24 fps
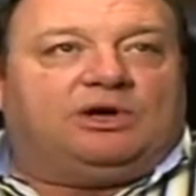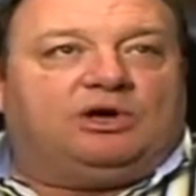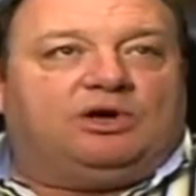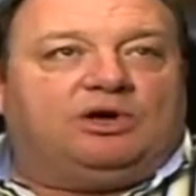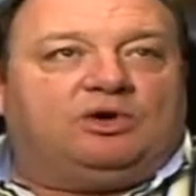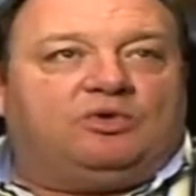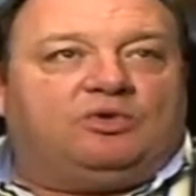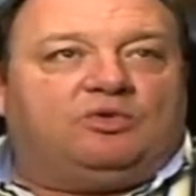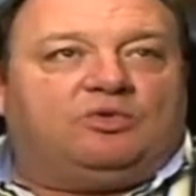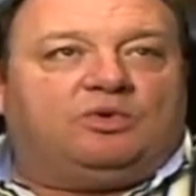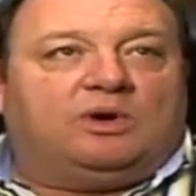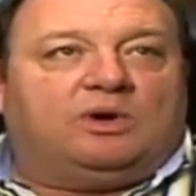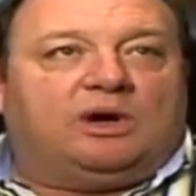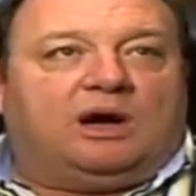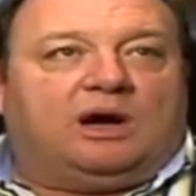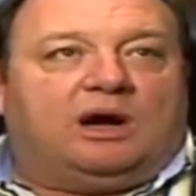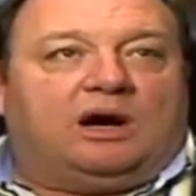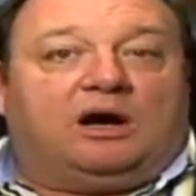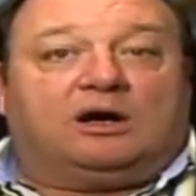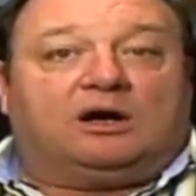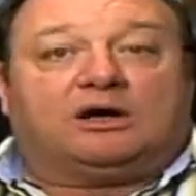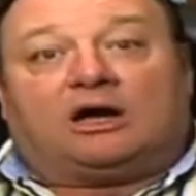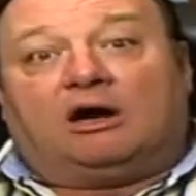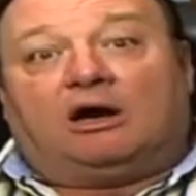who
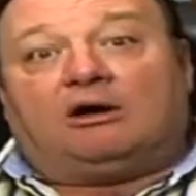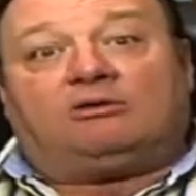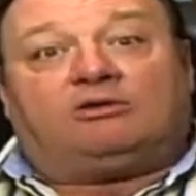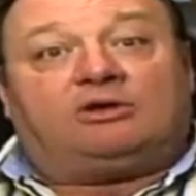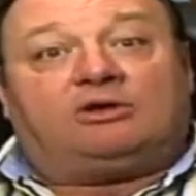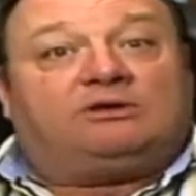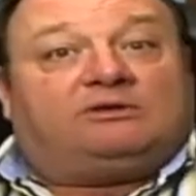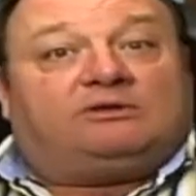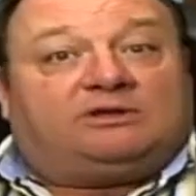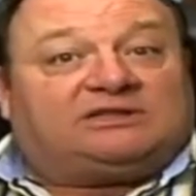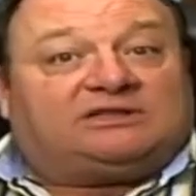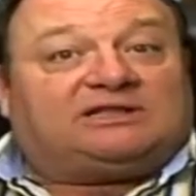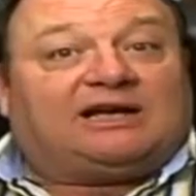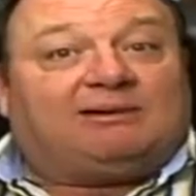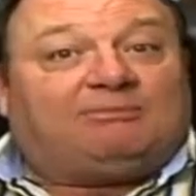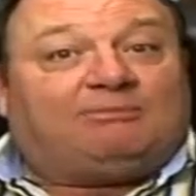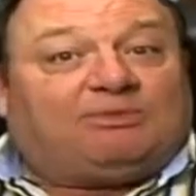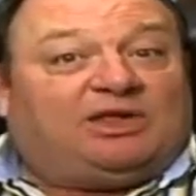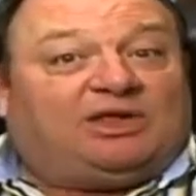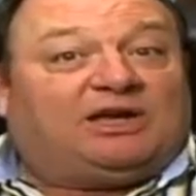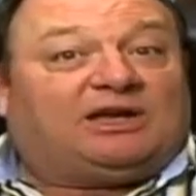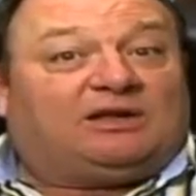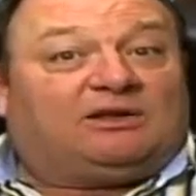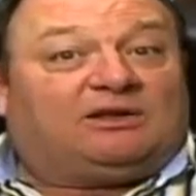are going through the same
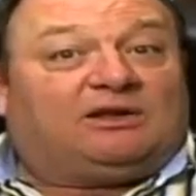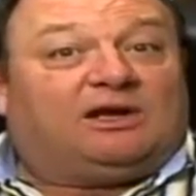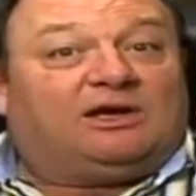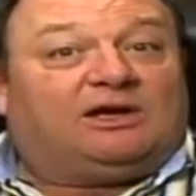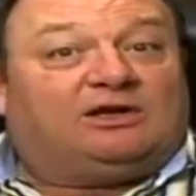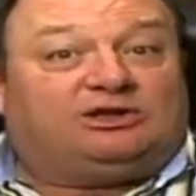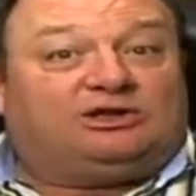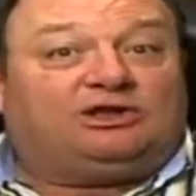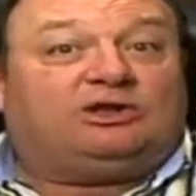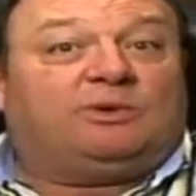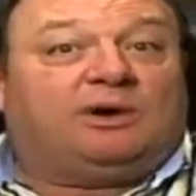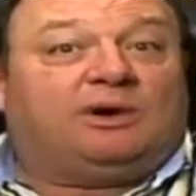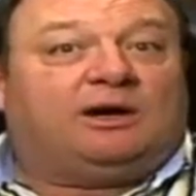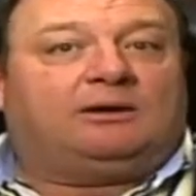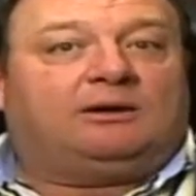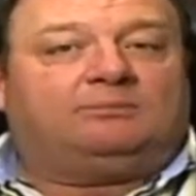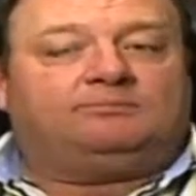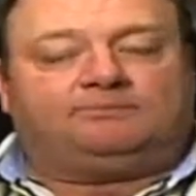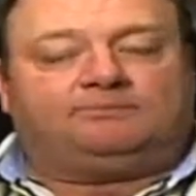thing as you are.